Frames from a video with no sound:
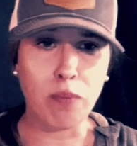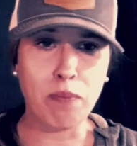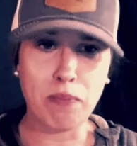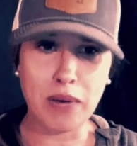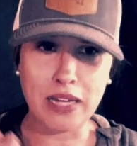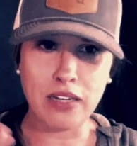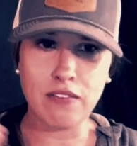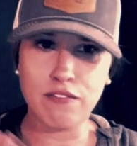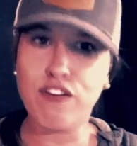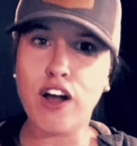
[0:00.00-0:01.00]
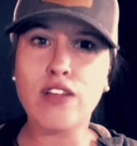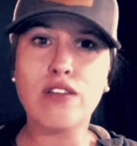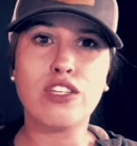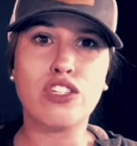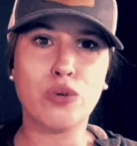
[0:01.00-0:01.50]
but follow the
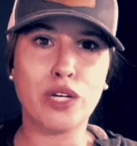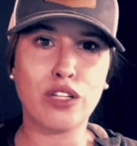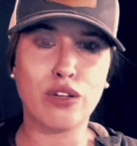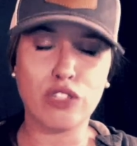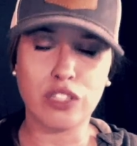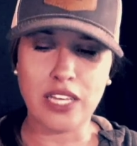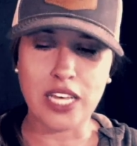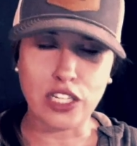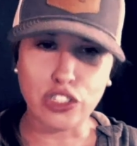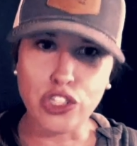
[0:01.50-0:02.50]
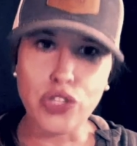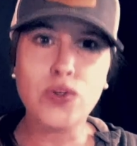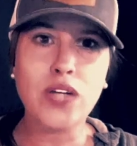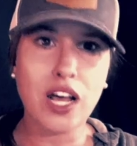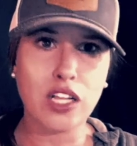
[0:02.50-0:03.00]
story closely and do
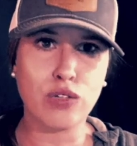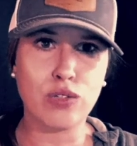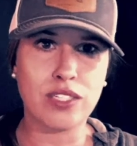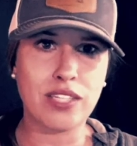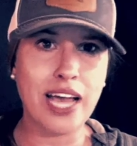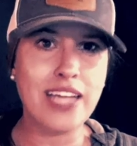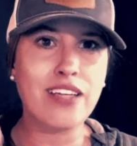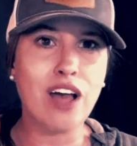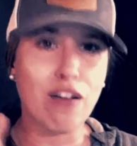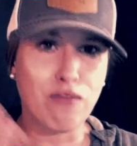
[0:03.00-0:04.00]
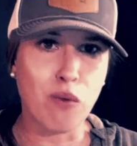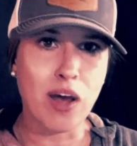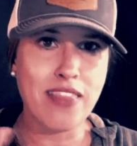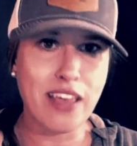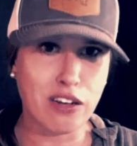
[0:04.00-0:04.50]
not lose sight of what
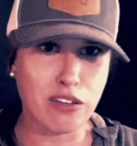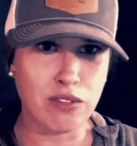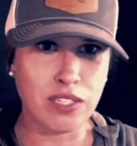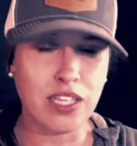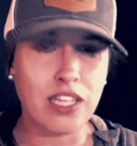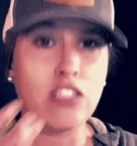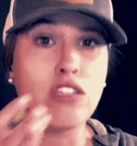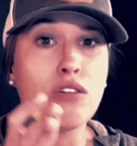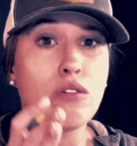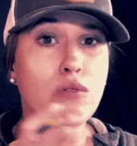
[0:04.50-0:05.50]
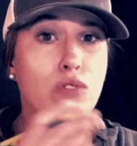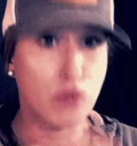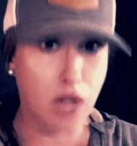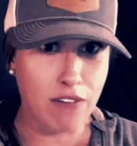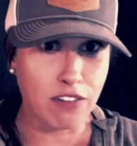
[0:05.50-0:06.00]
they are using it to
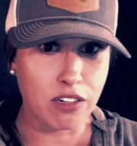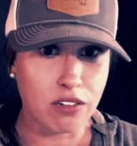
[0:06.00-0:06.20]
cover.